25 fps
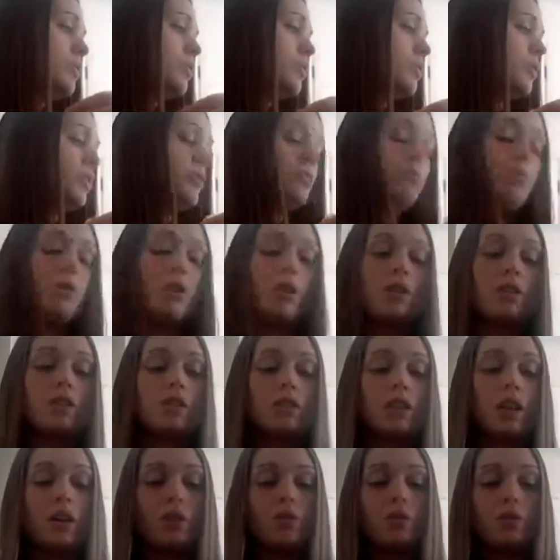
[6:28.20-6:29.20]
2
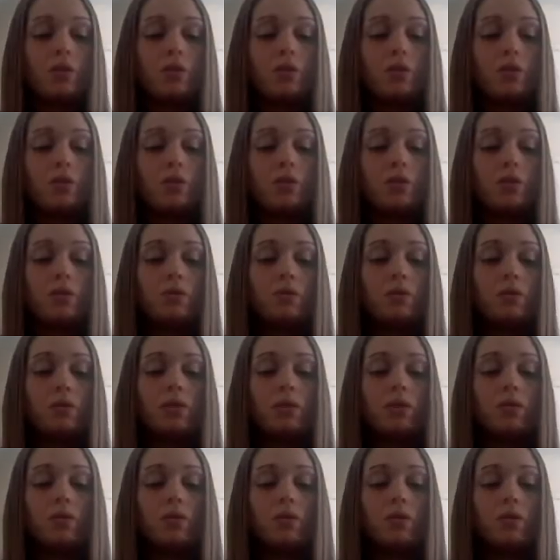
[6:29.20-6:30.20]
parts health oil. We're going
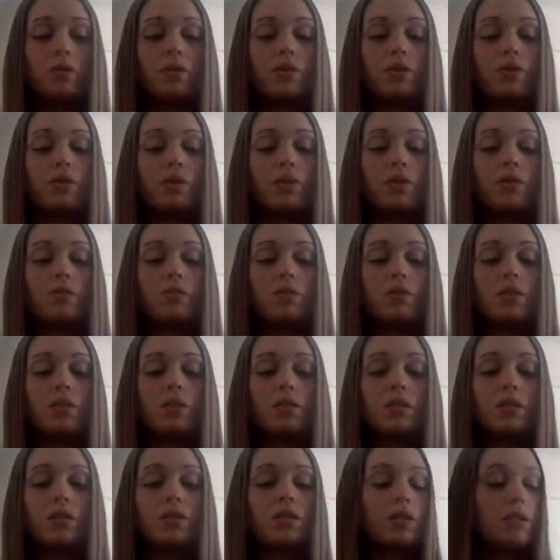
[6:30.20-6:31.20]
to do 4 drops
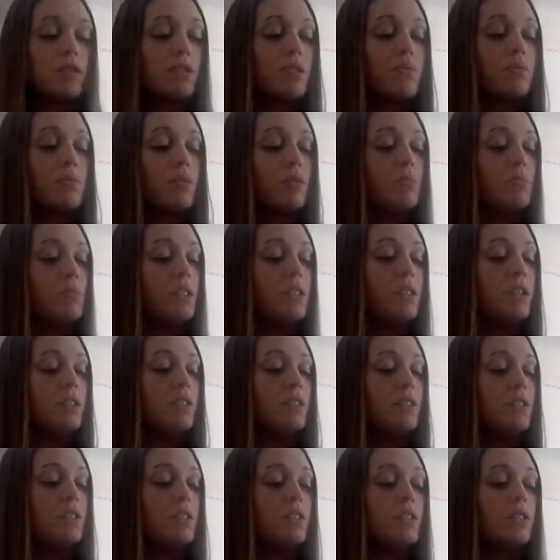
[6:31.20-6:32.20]
because I'm doubling.